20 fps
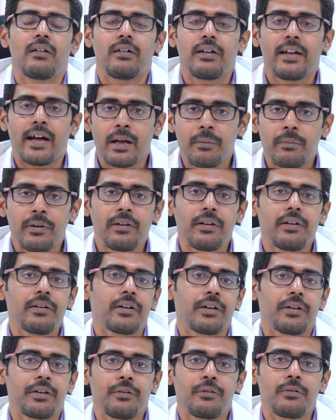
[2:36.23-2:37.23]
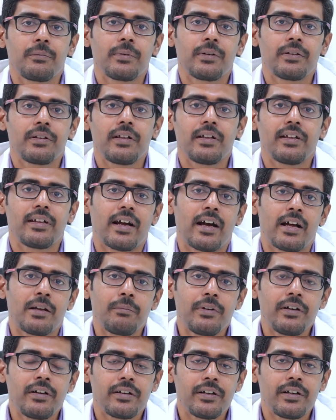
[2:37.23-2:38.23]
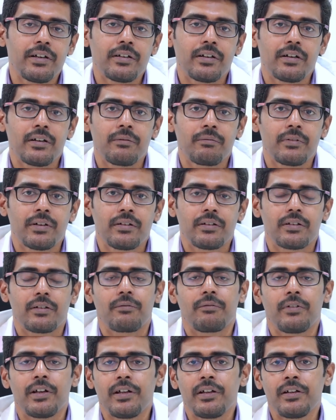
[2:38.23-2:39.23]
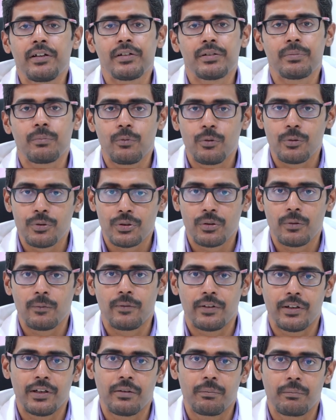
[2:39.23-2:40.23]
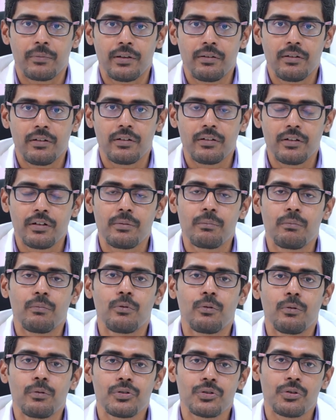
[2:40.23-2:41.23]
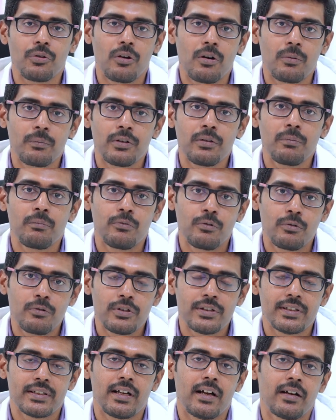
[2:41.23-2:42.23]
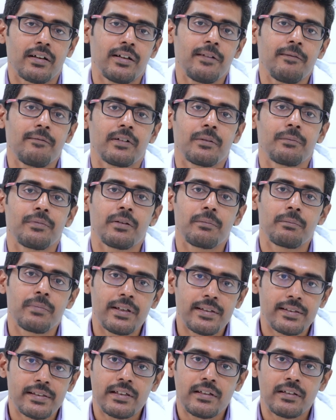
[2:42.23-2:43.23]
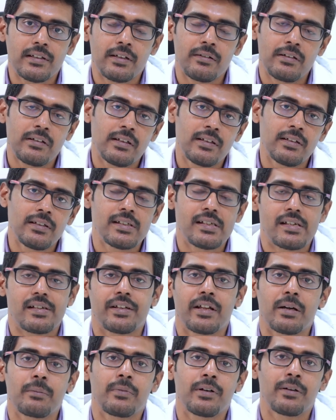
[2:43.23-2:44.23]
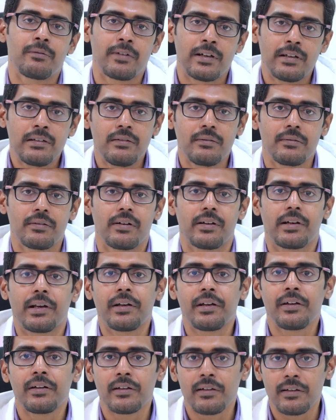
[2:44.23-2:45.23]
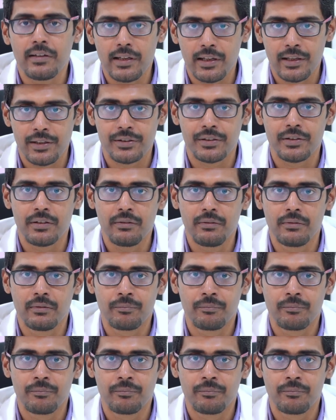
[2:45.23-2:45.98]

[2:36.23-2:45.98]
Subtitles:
Diabetic retinopathy can be treated with various modes of treatment. The most common mode, starting from the basic level, is number 1, retinal laser,